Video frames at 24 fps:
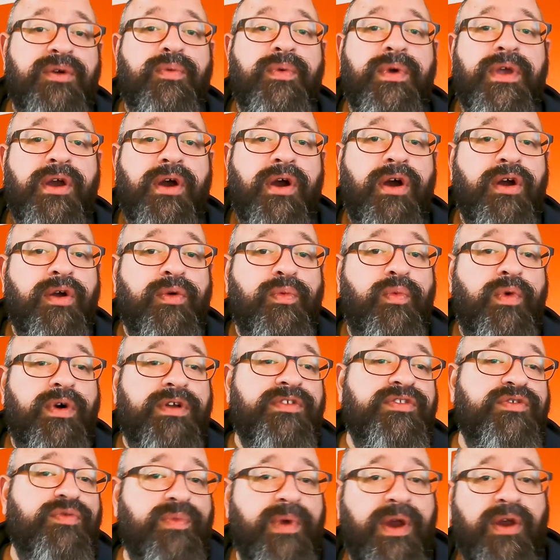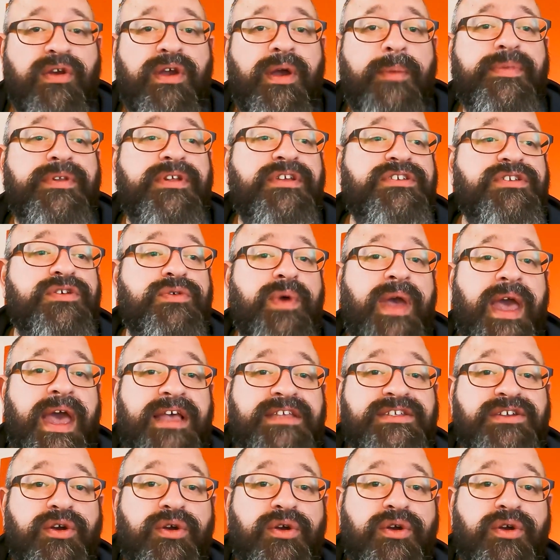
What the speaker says: We are one of the rare companies who has